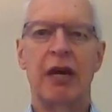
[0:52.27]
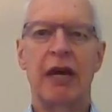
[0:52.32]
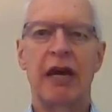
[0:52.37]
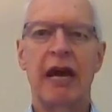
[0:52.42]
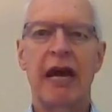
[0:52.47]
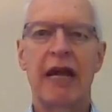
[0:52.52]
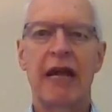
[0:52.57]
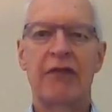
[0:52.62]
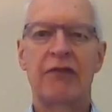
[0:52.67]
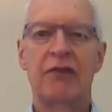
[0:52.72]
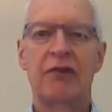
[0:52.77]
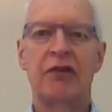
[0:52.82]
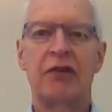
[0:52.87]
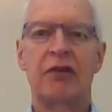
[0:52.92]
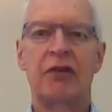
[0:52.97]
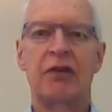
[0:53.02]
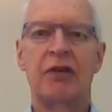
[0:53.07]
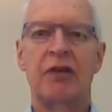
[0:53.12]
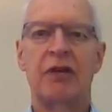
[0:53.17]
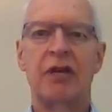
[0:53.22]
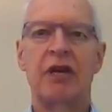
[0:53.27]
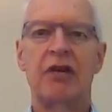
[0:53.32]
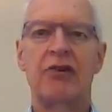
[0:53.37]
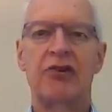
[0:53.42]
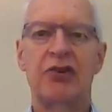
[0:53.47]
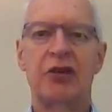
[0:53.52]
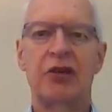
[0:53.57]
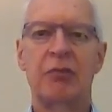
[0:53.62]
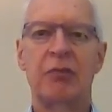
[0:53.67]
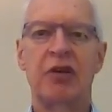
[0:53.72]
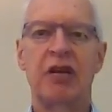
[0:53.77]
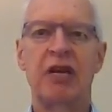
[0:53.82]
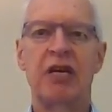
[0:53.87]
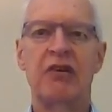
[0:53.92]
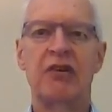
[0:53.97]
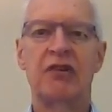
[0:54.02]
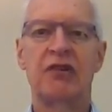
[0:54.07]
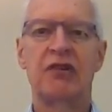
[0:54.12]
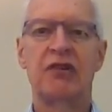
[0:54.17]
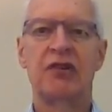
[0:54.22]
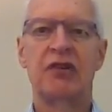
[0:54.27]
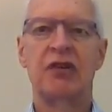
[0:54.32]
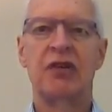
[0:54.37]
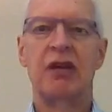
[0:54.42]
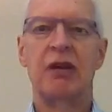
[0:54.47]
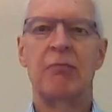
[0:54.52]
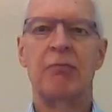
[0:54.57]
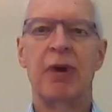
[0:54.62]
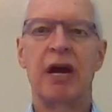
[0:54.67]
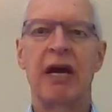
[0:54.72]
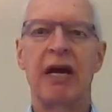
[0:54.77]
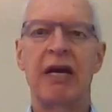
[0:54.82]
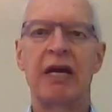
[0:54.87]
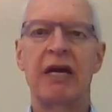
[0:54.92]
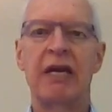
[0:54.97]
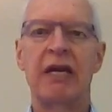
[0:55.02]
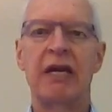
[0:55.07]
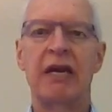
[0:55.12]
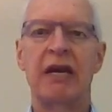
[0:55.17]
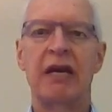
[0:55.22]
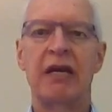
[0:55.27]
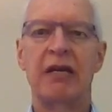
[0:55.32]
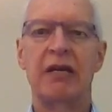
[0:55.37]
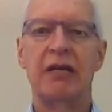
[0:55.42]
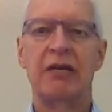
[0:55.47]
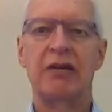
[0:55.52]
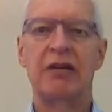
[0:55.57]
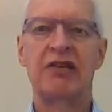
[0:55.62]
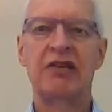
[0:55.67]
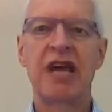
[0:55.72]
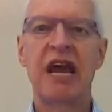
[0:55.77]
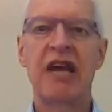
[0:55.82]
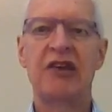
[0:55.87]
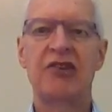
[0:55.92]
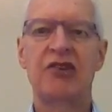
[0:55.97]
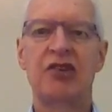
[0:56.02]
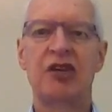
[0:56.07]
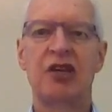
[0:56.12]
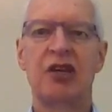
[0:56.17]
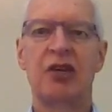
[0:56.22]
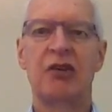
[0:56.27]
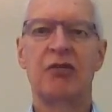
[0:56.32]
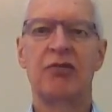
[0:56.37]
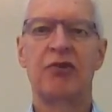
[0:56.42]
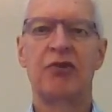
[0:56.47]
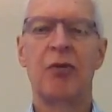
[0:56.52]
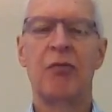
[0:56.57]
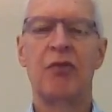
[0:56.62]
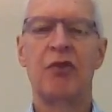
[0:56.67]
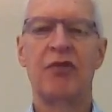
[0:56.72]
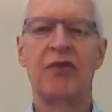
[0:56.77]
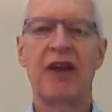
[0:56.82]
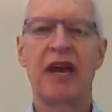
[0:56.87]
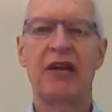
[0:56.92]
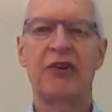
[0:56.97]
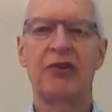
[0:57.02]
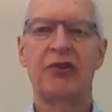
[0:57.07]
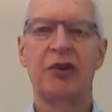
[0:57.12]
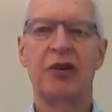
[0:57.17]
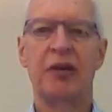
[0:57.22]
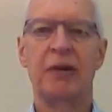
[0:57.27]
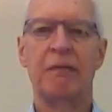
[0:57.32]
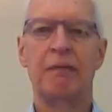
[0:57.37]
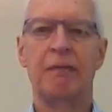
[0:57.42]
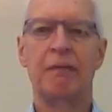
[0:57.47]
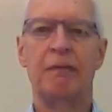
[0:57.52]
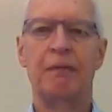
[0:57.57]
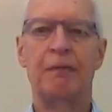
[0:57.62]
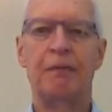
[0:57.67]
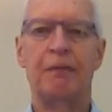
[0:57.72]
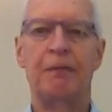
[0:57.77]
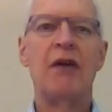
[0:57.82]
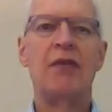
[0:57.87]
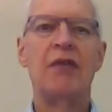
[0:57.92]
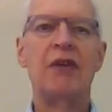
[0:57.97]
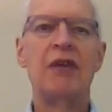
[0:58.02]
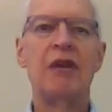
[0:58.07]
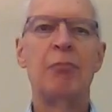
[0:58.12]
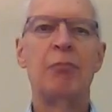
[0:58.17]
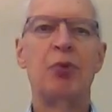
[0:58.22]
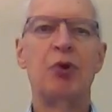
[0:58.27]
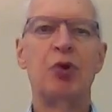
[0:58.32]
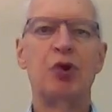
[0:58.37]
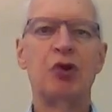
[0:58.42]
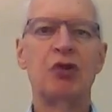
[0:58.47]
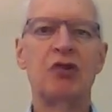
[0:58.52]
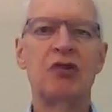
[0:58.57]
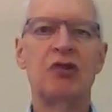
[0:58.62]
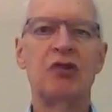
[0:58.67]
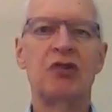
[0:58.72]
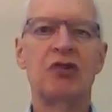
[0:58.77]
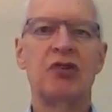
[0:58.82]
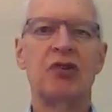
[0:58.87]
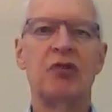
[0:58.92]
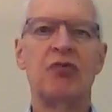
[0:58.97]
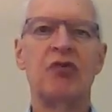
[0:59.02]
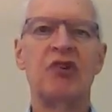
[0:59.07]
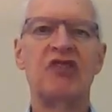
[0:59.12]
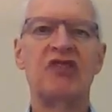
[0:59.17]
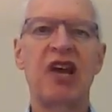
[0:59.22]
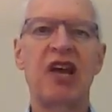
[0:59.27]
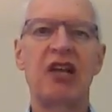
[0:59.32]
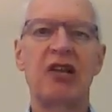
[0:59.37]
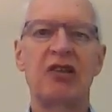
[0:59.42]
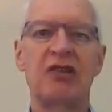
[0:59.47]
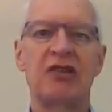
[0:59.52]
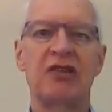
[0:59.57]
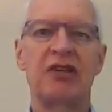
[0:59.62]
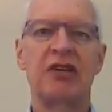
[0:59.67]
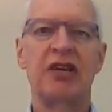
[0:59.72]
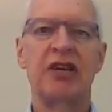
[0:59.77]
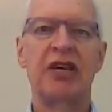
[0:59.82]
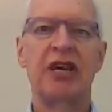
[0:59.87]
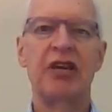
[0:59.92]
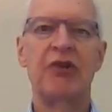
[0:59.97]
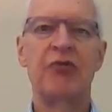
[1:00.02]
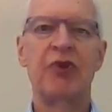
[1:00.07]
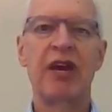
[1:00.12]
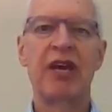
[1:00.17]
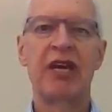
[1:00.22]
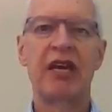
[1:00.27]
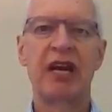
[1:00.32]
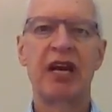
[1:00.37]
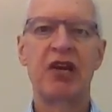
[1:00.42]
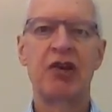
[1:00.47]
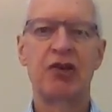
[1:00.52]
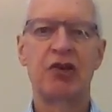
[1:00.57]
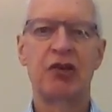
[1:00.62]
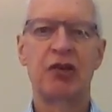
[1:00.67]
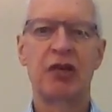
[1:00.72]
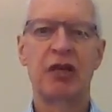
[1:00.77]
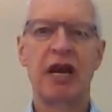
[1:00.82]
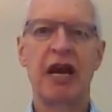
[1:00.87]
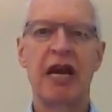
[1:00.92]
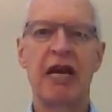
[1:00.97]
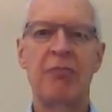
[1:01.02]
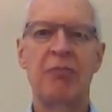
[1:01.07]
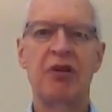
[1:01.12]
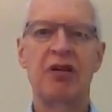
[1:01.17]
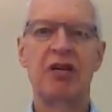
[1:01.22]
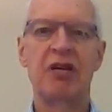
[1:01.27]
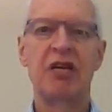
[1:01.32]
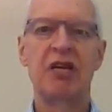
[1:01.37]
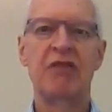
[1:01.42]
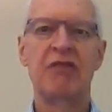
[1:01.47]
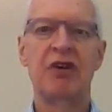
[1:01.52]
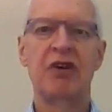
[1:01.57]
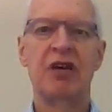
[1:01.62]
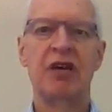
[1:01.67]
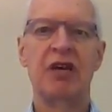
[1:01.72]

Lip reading: And it terminates by detaching from the factory. The important result in regulation, I believe,